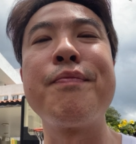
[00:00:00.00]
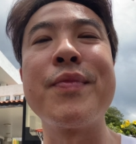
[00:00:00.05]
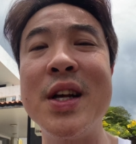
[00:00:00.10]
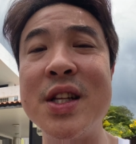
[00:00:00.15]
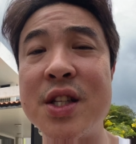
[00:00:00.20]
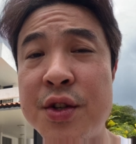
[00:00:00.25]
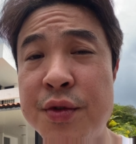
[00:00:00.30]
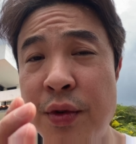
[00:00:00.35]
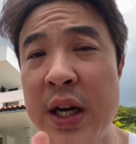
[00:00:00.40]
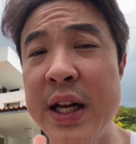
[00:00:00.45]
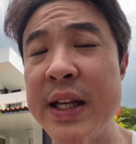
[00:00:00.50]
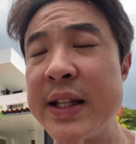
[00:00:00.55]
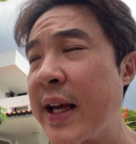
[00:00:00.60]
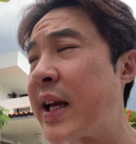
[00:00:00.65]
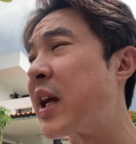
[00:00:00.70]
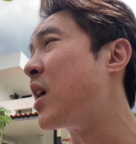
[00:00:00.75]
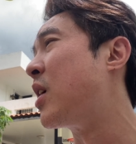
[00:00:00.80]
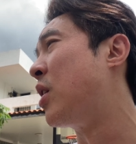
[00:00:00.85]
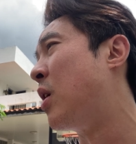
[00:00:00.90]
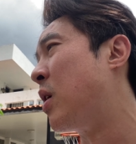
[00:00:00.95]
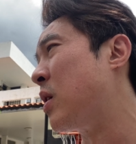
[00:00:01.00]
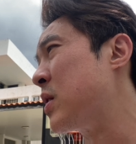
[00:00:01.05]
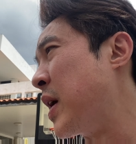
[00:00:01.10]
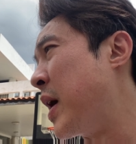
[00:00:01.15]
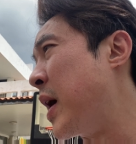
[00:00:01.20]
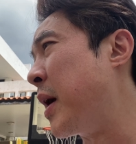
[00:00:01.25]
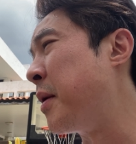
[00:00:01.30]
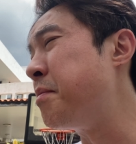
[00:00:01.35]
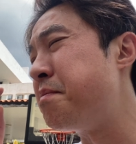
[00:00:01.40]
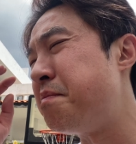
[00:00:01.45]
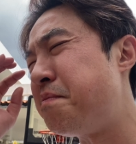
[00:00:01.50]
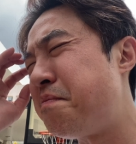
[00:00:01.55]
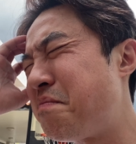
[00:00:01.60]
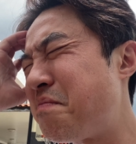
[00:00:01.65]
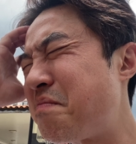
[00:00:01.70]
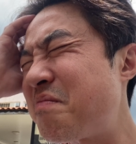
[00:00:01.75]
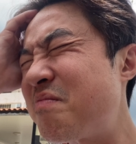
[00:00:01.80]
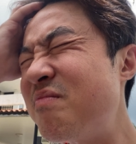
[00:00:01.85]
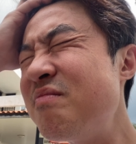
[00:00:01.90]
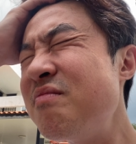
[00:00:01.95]
it's really taking a long time.
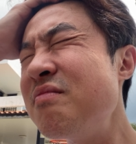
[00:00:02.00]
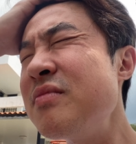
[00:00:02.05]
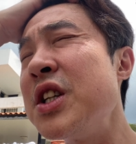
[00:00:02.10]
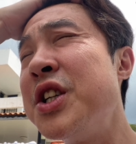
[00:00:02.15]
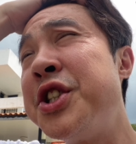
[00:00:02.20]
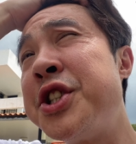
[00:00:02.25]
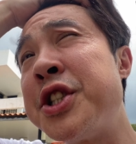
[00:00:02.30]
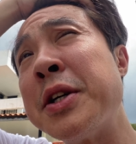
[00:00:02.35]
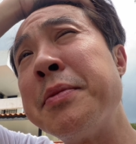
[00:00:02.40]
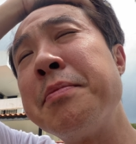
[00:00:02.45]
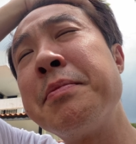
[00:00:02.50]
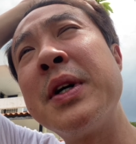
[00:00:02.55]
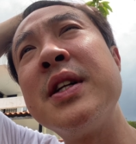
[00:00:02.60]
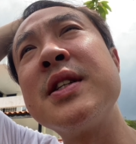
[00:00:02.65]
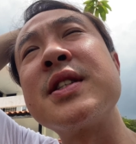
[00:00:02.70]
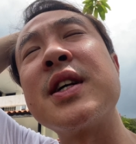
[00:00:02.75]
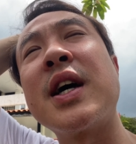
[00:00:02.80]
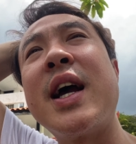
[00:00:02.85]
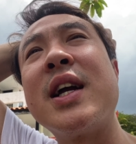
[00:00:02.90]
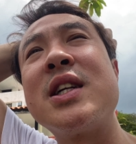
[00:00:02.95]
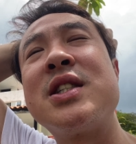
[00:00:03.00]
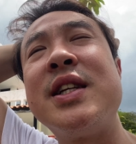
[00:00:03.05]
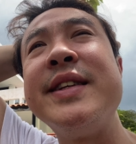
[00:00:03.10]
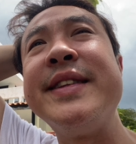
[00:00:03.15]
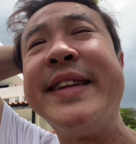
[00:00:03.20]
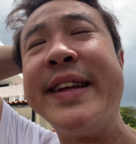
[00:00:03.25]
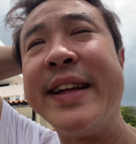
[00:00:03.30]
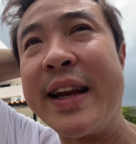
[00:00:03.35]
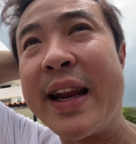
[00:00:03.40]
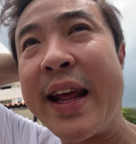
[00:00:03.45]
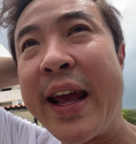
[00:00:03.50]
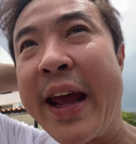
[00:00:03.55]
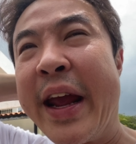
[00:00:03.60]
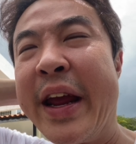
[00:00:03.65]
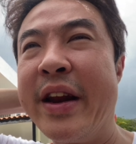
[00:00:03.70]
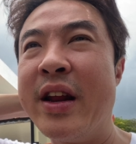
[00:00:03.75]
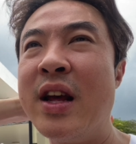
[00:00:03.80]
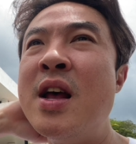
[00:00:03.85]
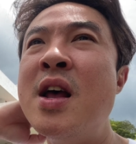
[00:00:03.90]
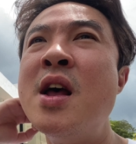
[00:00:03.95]
Shipments are actually delayed
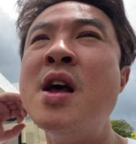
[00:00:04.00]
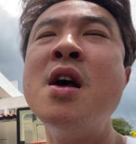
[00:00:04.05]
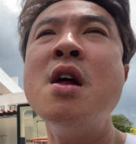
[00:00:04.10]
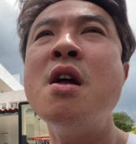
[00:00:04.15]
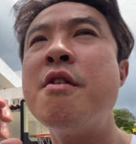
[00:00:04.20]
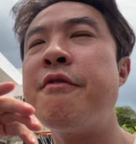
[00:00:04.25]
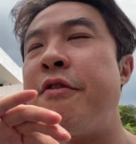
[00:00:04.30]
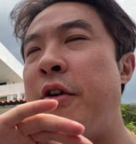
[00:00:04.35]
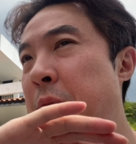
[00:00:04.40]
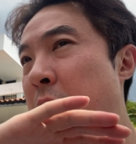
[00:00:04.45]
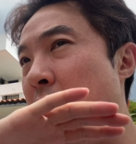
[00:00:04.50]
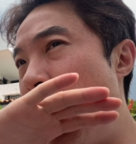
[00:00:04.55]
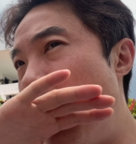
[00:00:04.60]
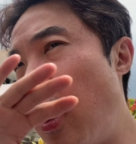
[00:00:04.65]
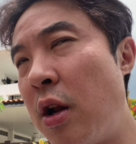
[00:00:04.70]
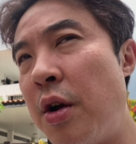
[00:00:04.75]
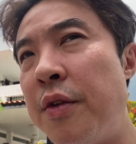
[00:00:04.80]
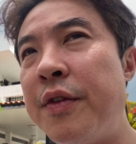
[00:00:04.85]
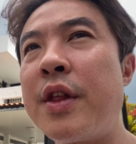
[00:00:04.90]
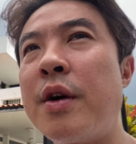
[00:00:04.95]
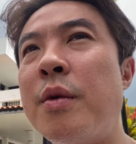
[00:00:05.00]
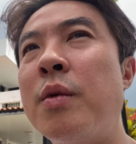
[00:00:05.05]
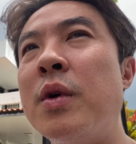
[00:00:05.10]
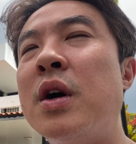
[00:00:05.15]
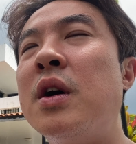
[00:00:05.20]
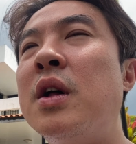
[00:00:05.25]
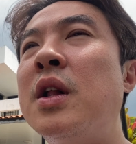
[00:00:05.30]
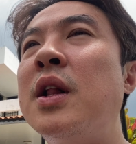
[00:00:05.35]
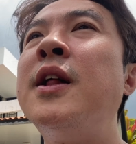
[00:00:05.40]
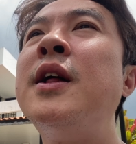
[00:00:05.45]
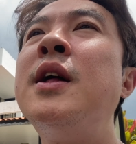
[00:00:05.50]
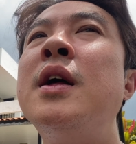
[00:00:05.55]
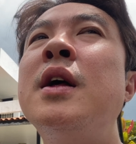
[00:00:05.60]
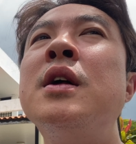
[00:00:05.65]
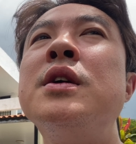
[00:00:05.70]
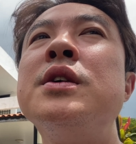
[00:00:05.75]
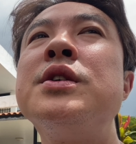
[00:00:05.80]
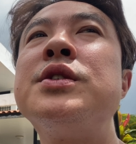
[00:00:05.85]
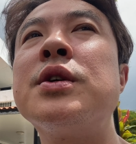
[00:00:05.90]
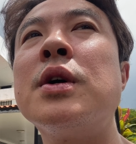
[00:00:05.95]
from all over the world,
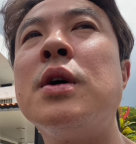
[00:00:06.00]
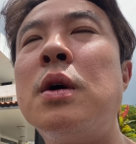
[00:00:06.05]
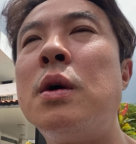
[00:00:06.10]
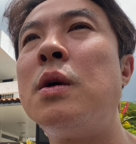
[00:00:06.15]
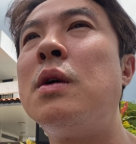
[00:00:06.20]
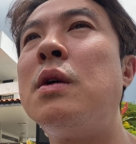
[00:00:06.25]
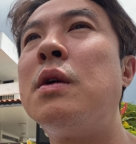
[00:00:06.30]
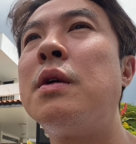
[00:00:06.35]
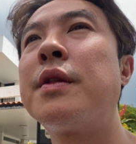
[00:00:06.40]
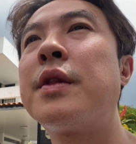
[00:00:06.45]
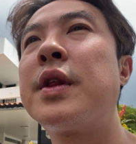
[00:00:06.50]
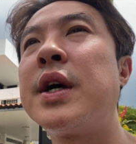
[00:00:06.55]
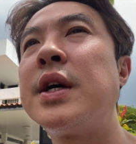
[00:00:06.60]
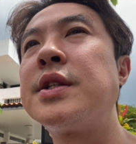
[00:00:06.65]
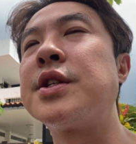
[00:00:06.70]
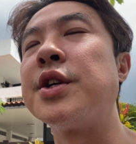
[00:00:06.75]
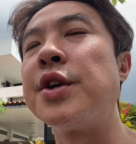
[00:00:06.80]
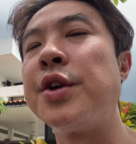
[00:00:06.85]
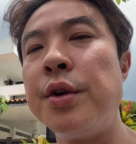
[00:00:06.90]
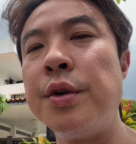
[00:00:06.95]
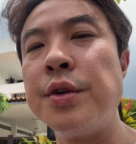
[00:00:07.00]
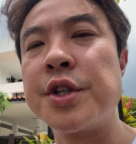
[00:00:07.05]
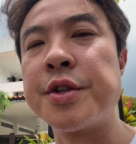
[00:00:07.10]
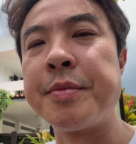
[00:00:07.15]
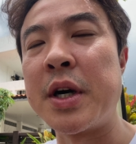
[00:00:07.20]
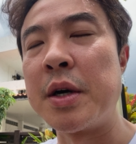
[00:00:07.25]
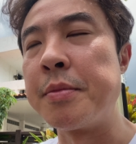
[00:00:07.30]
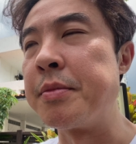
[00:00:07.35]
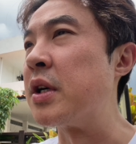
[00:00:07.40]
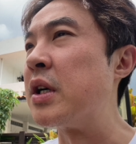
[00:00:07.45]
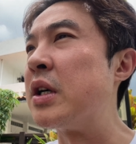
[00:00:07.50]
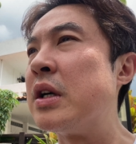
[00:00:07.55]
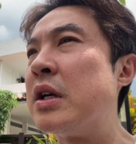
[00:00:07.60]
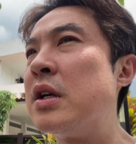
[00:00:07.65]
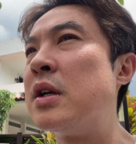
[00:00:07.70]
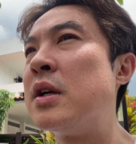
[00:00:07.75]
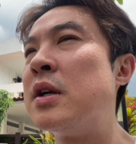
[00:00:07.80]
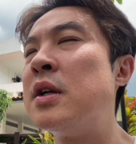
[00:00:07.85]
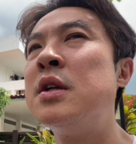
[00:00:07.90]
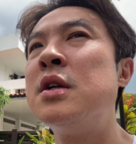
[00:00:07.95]
so that's a huge bummer.
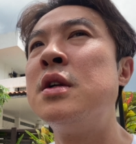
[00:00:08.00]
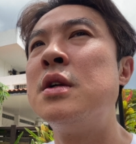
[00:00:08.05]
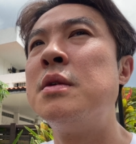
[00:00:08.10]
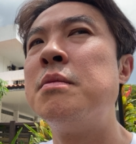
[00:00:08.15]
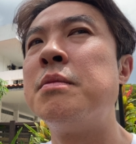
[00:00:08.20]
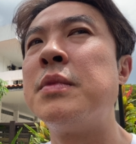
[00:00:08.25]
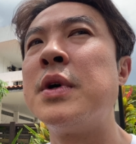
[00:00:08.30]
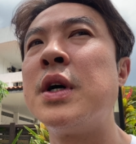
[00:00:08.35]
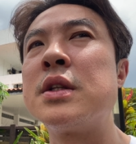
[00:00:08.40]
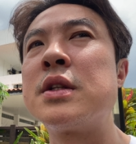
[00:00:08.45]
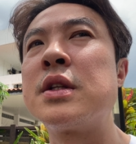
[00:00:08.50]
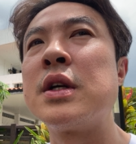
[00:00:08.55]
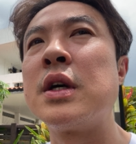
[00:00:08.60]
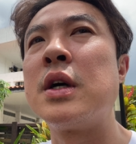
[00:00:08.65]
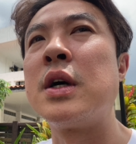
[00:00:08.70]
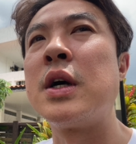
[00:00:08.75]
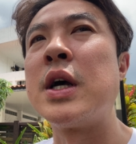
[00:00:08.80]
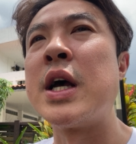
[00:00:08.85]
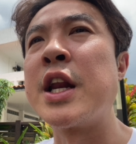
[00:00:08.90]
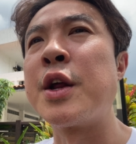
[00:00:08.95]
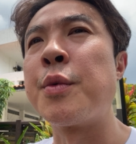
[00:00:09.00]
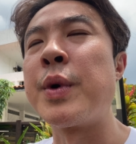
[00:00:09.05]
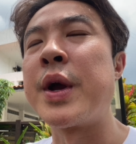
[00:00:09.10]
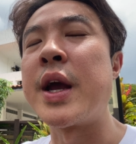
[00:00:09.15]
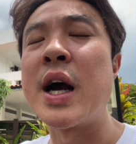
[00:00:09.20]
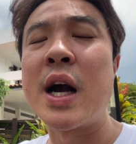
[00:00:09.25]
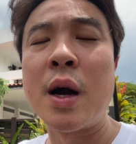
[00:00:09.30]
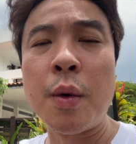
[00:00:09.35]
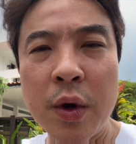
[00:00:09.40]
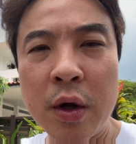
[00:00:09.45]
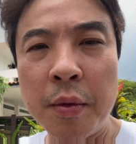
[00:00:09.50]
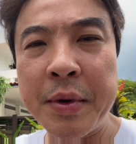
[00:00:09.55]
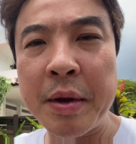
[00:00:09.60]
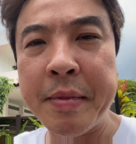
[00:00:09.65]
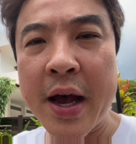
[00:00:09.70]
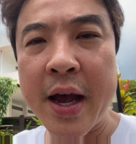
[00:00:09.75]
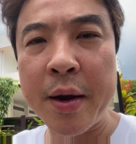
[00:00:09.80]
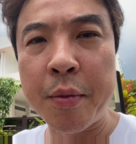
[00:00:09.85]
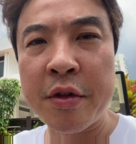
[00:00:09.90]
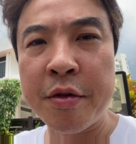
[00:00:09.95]
But anyway, I will be
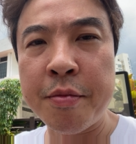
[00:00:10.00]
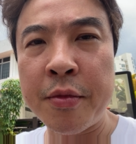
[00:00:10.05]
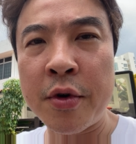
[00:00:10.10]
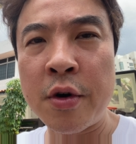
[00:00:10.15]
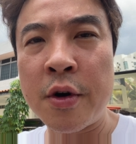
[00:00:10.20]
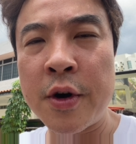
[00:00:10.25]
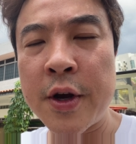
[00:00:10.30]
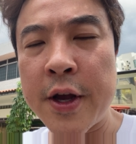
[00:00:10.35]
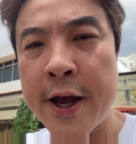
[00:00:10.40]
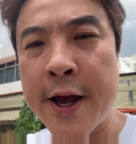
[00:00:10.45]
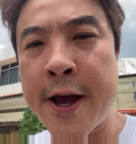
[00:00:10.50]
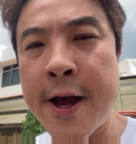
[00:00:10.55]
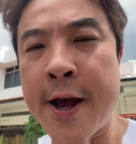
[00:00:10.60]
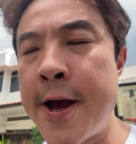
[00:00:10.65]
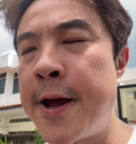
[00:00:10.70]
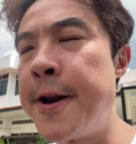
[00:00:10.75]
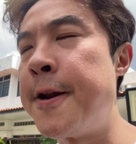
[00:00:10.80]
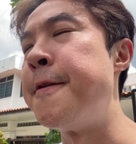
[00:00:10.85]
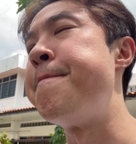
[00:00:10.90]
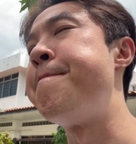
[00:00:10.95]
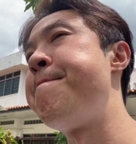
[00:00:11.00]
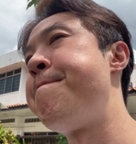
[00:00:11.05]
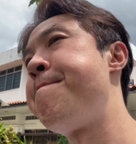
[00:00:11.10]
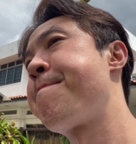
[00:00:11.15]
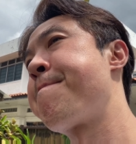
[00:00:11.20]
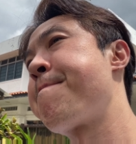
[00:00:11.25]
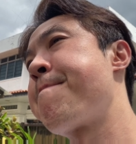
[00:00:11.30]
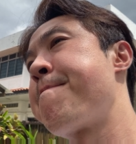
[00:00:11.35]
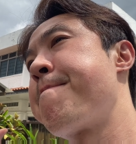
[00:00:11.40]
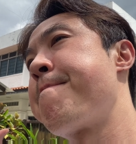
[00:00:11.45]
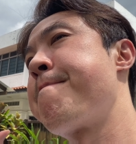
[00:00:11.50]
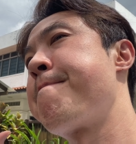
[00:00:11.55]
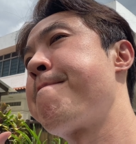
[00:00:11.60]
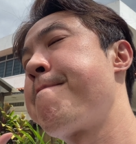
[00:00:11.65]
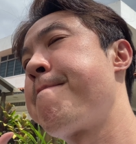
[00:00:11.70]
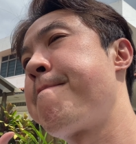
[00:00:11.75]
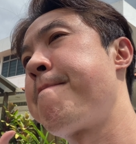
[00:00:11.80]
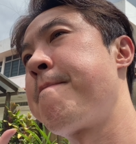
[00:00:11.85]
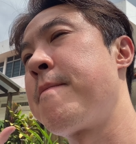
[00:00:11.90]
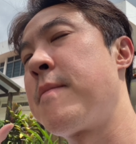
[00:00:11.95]
back with more, and
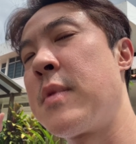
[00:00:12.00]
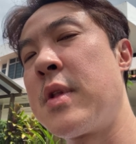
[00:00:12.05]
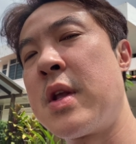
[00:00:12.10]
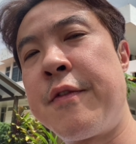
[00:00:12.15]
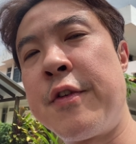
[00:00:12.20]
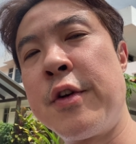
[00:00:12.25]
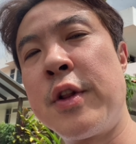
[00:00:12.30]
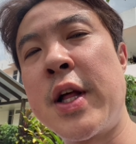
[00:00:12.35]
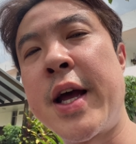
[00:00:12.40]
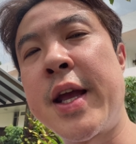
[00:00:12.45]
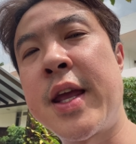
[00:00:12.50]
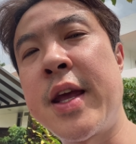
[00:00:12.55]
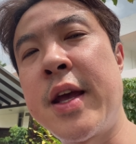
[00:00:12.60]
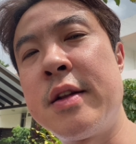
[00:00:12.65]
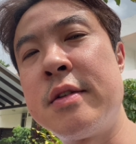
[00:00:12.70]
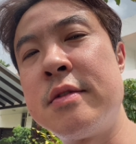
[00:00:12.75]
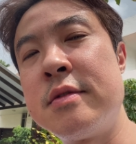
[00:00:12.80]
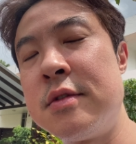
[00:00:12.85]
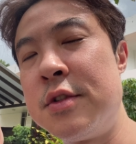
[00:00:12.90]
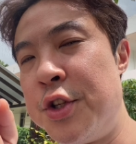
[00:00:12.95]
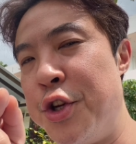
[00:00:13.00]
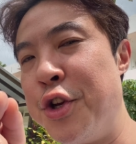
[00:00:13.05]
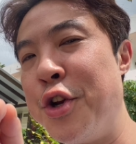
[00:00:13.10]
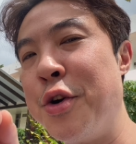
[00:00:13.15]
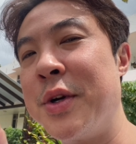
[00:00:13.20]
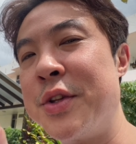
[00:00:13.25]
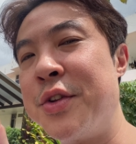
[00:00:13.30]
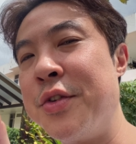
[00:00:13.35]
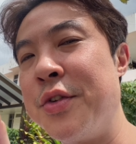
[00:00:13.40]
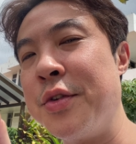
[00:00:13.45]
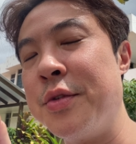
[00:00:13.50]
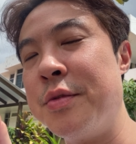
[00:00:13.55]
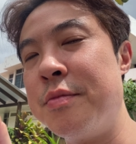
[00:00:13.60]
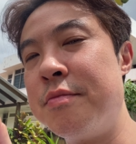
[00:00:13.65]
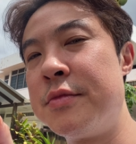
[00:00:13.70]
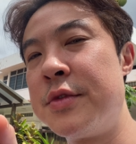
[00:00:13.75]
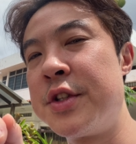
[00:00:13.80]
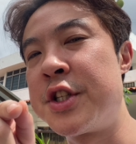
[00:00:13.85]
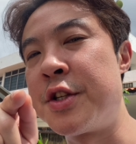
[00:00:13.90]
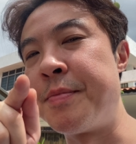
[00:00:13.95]
if you like it, you know what to do.
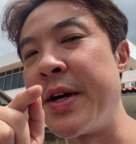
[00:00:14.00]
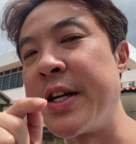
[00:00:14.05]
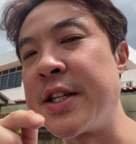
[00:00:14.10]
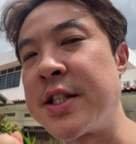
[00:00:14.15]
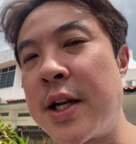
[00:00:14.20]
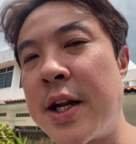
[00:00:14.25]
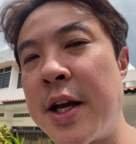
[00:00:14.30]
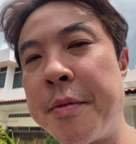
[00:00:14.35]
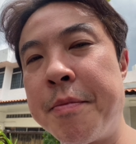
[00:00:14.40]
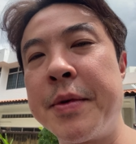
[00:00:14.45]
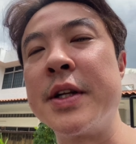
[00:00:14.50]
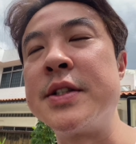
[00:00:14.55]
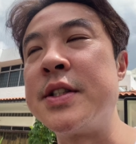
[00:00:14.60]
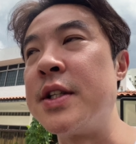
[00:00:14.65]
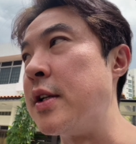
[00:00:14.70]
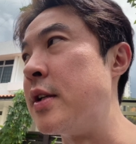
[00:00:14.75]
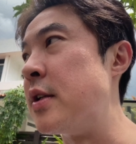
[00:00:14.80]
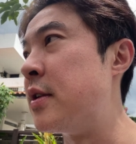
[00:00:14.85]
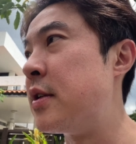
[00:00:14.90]
Smash that like button